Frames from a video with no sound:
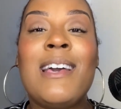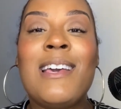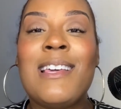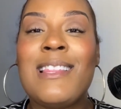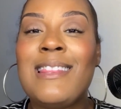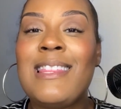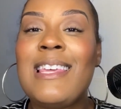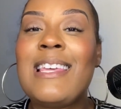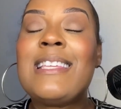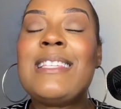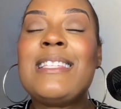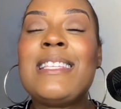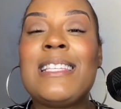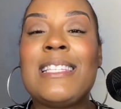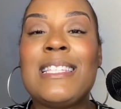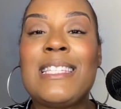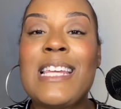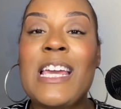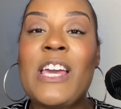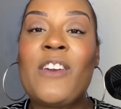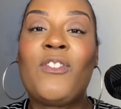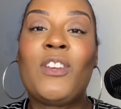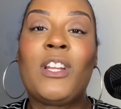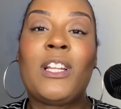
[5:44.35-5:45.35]
This is
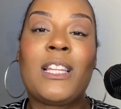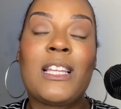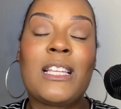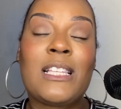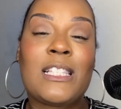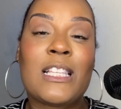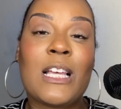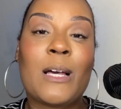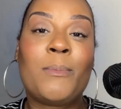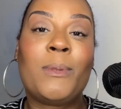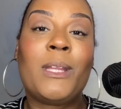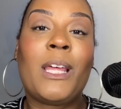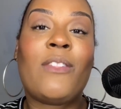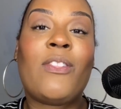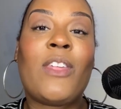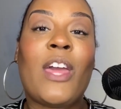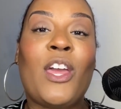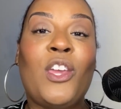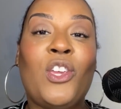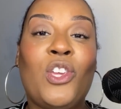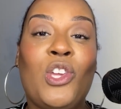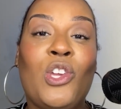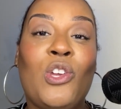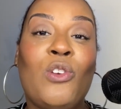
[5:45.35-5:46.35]
definitely something that
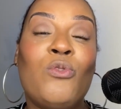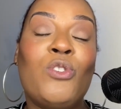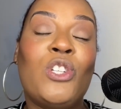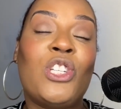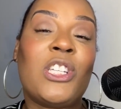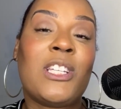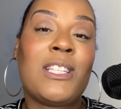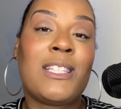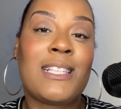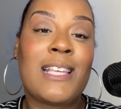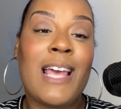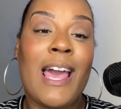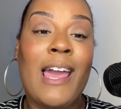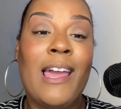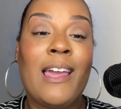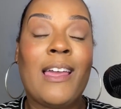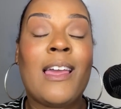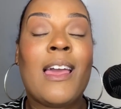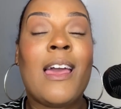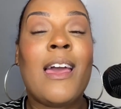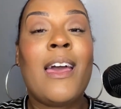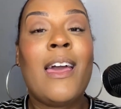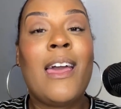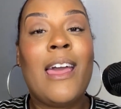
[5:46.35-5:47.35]
you should take
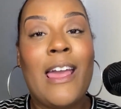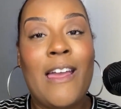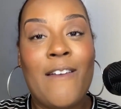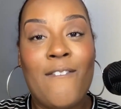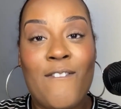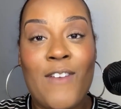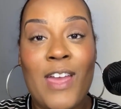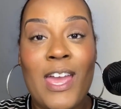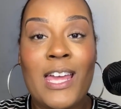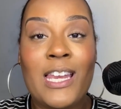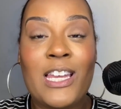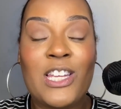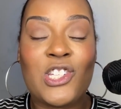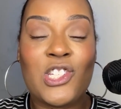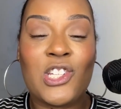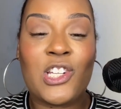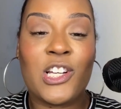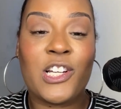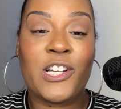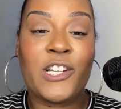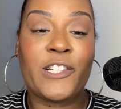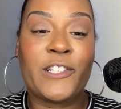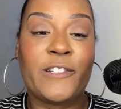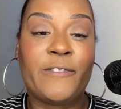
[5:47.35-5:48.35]
advantage
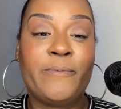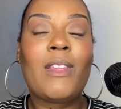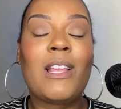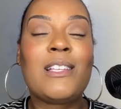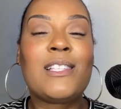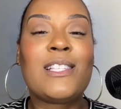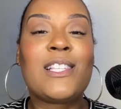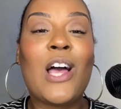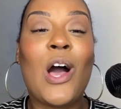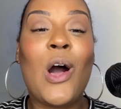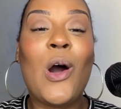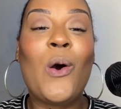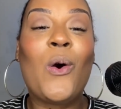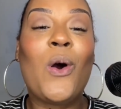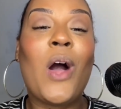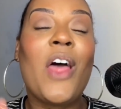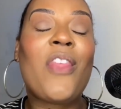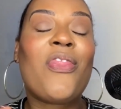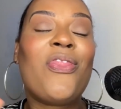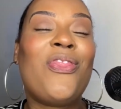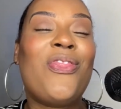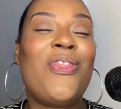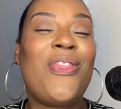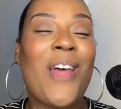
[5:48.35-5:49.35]
of. So
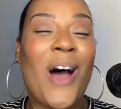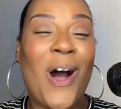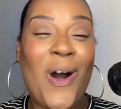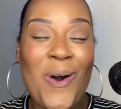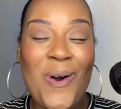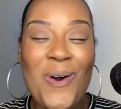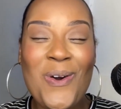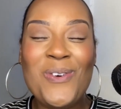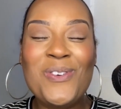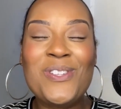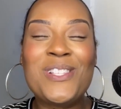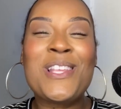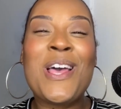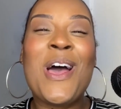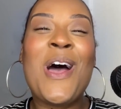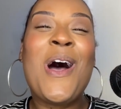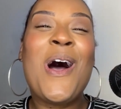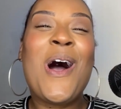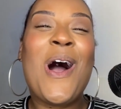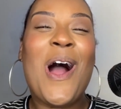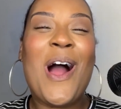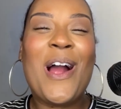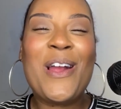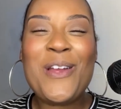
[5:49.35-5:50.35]
those
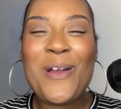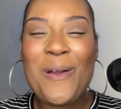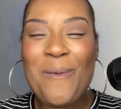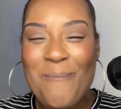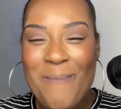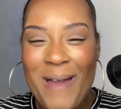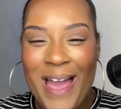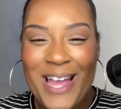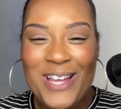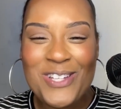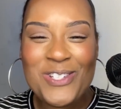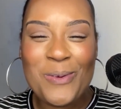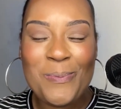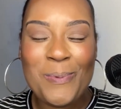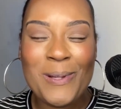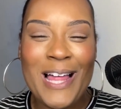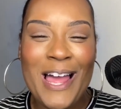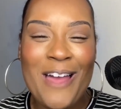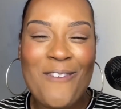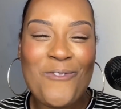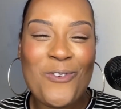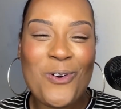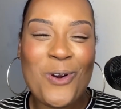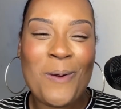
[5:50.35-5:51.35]
are your major
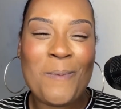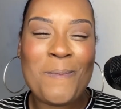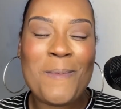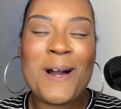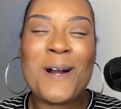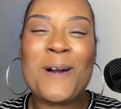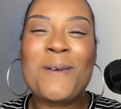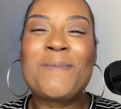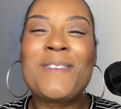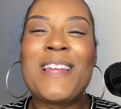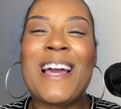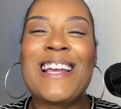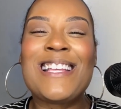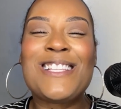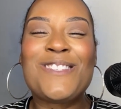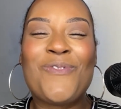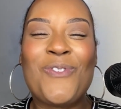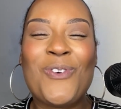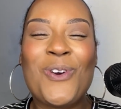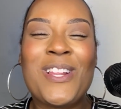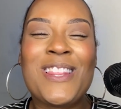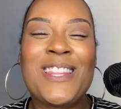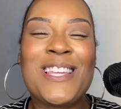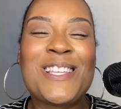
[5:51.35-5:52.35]
platform updates
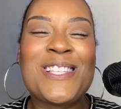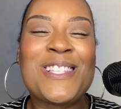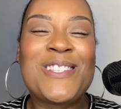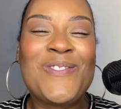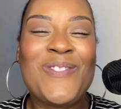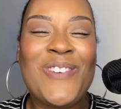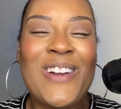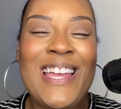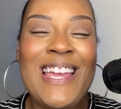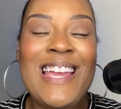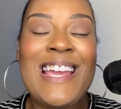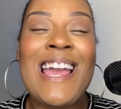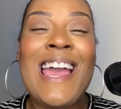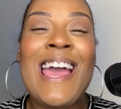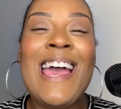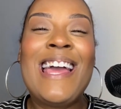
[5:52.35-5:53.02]
for this week.